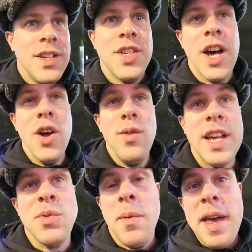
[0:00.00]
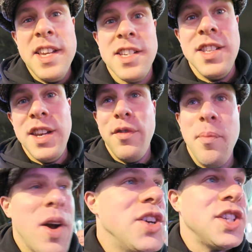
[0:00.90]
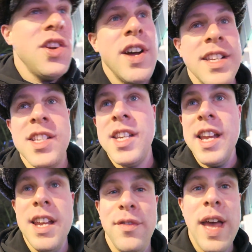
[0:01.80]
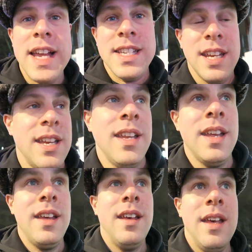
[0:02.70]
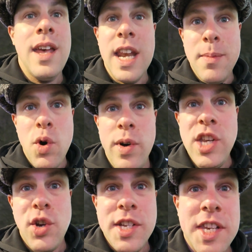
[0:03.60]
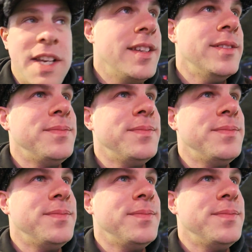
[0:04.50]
So that's why I'm heading to the different branch tonight to see if that's any more interesting.